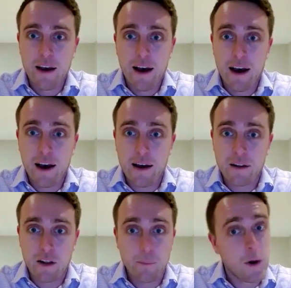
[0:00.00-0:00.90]

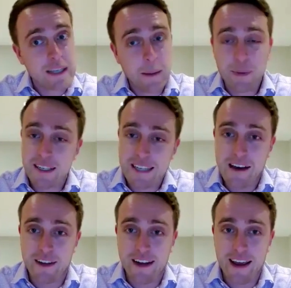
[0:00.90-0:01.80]
Most MPs
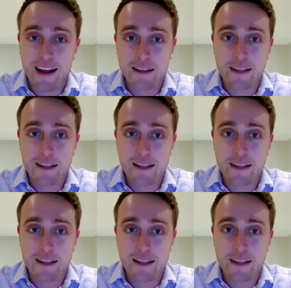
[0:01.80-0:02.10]
haven't, and I